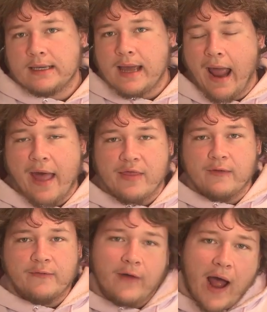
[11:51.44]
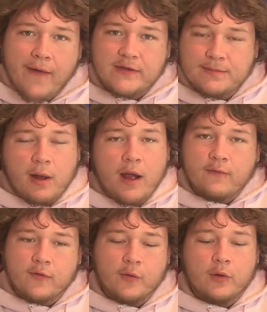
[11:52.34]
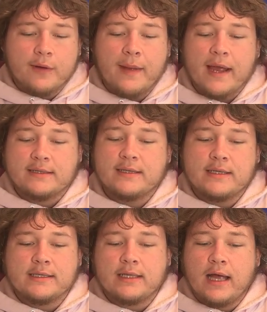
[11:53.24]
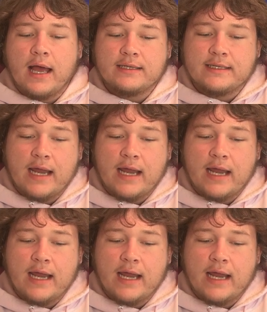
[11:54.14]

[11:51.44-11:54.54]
at the 5 spot for quarterbacks of this class.